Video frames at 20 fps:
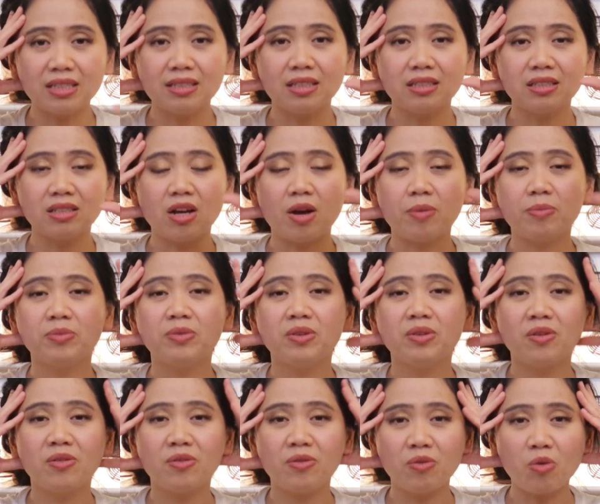at the top.
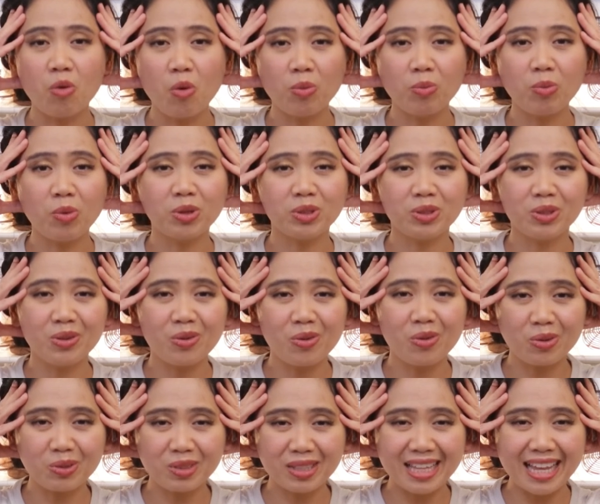4 more to
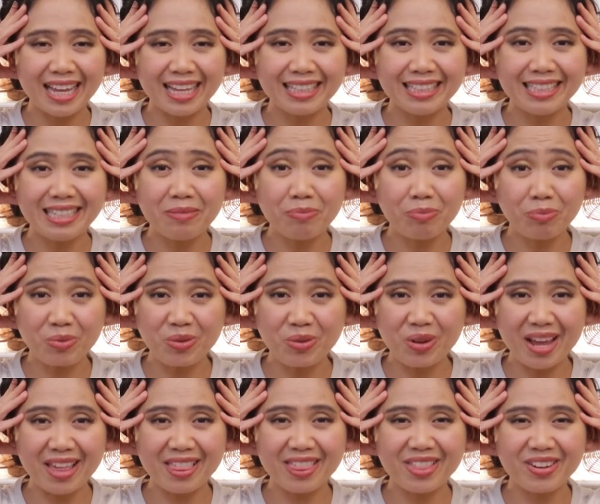go. Take a deep
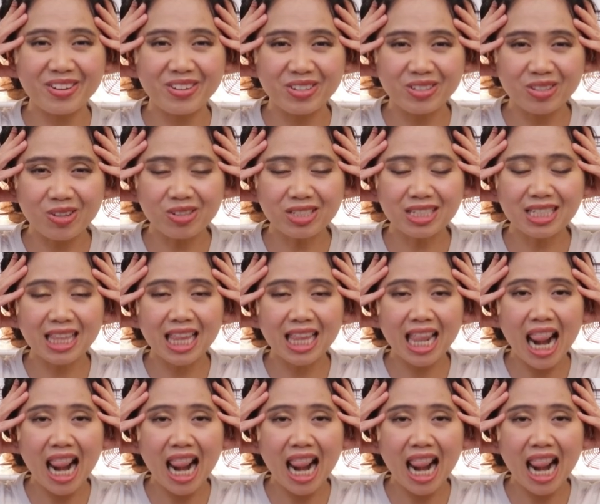breath through your nose.